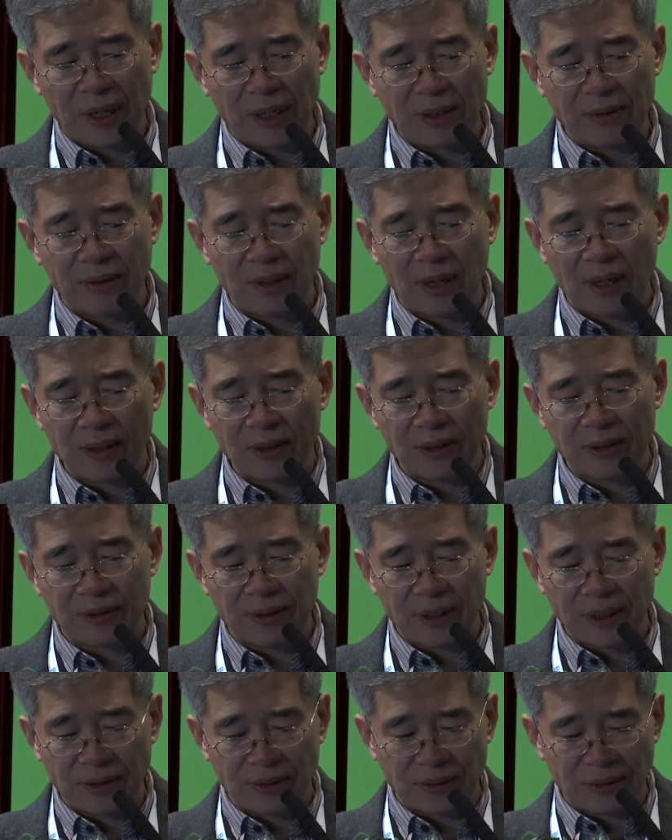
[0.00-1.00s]
technology
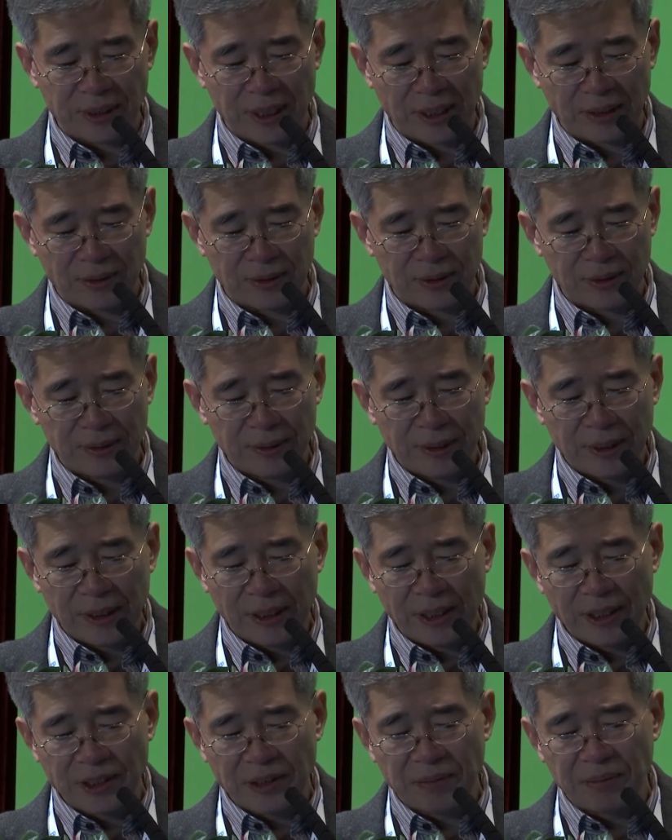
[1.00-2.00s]
creation sector
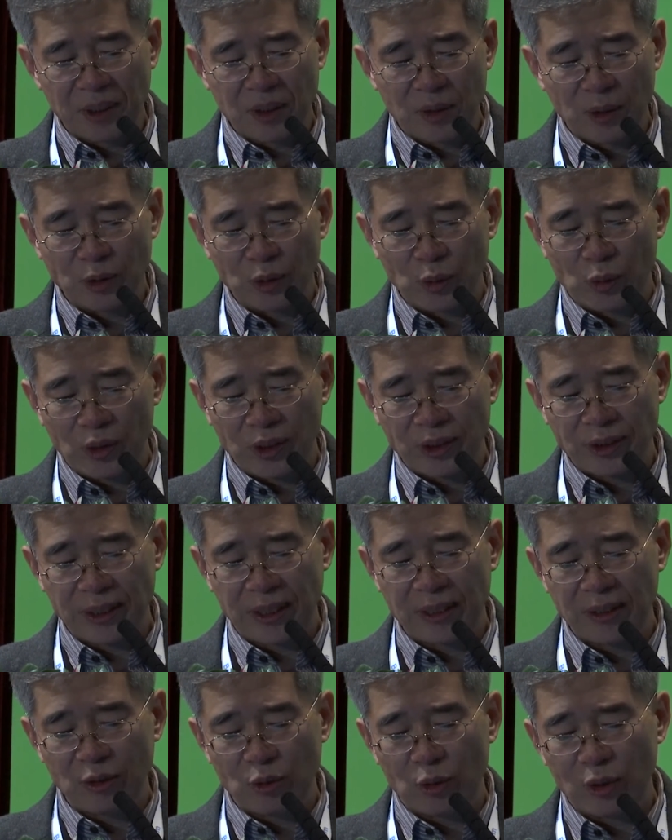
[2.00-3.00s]
is because only
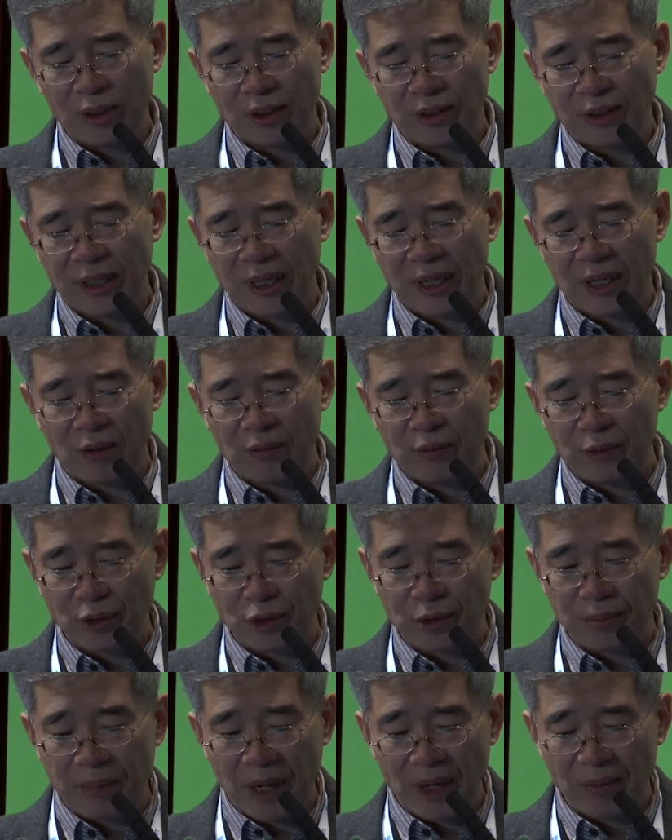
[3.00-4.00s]
skilled workers can afford
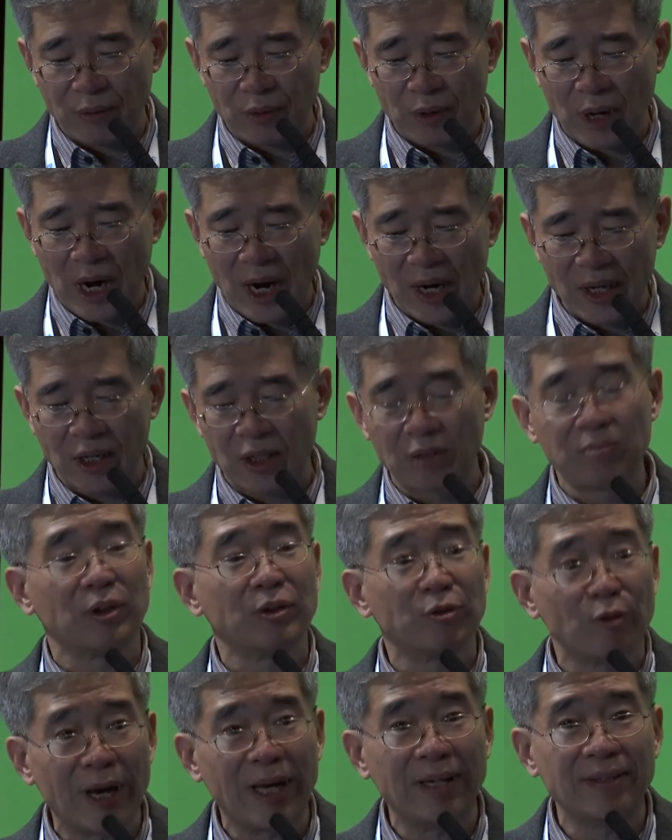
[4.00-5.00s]
to pay for high
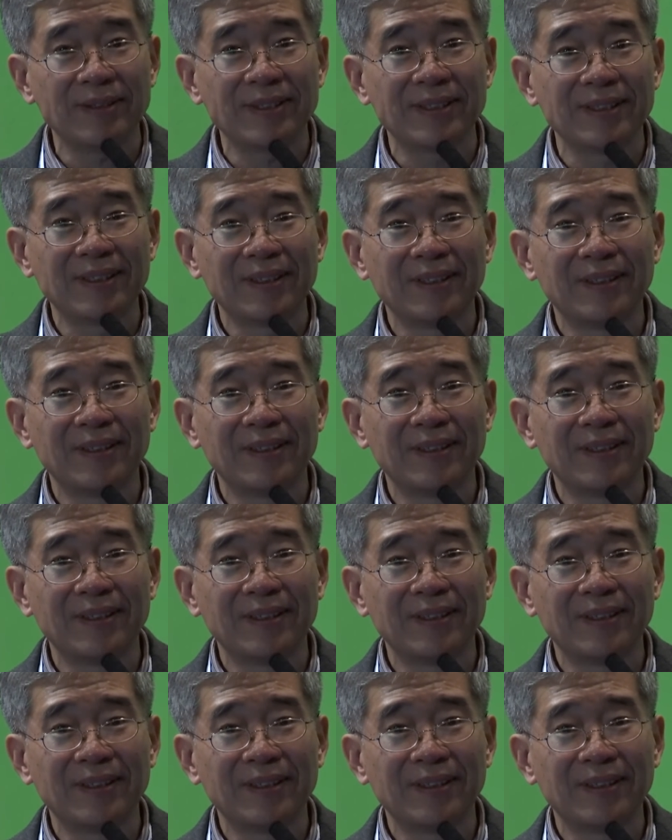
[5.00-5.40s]
urban rents